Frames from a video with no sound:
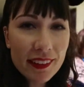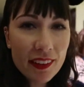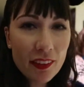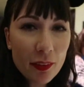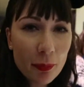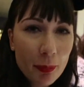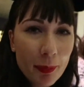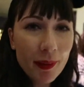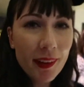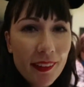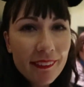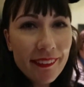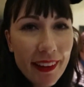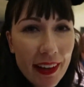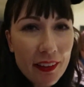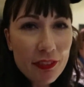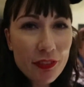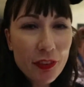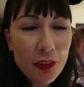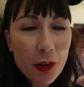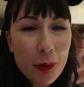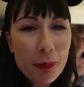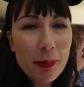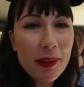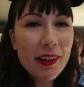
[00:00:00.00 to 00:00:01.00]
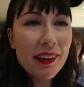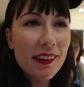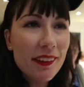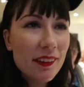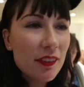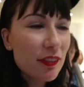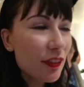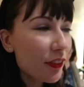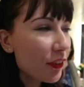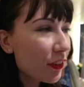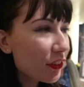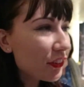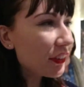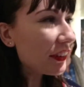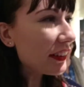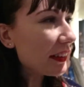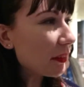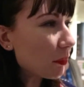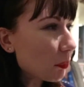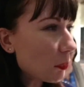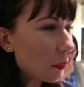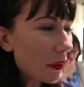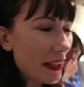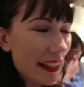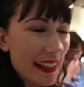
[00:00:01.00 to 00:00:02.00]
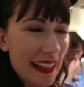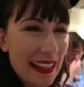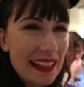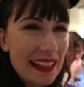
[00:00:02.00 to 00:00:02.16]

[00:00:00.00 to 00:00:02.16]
to the spa raffle, but unfortunately didn't win